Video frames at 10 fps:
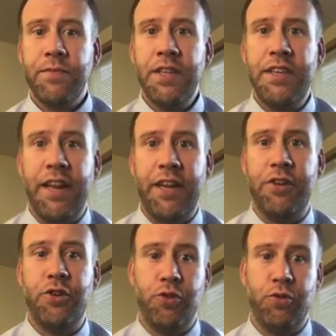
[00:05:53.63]
getting
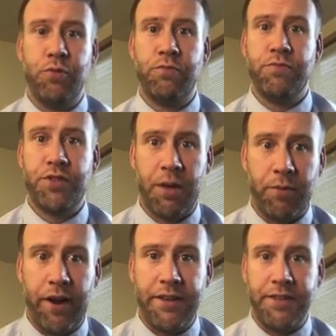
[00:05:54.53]
to
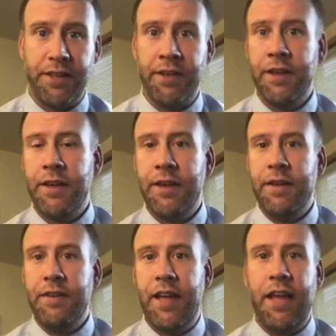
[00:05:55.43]
summarizing,
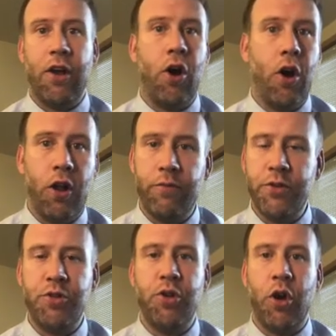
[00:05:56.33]
taking all of
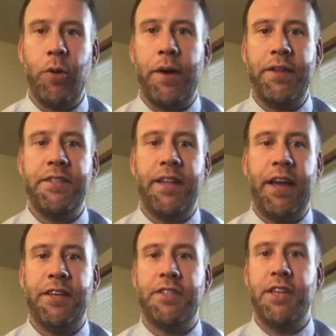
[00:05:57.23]
what you know about this
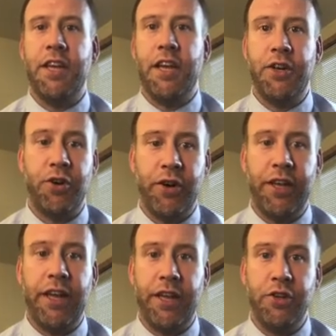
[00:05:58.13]
text and turning
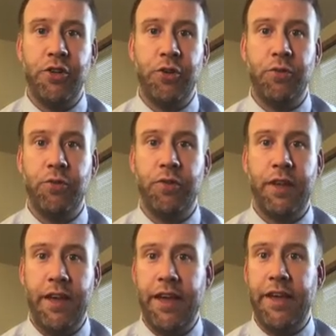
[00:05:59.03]
it into
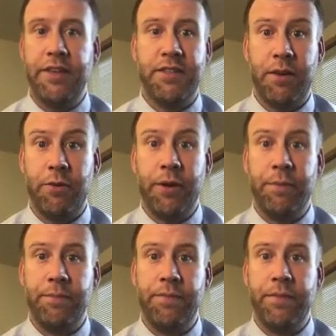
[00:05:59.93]
a summary
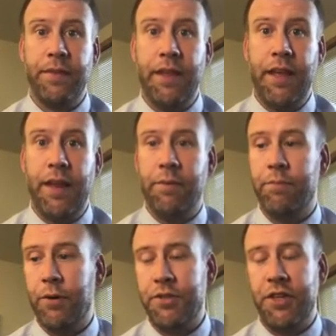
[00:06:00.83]
and
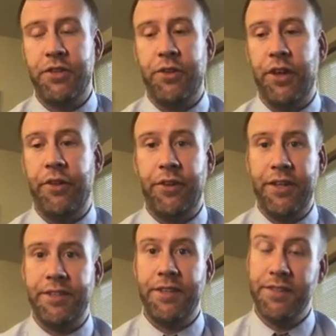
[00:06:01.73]
posting it so that other kids can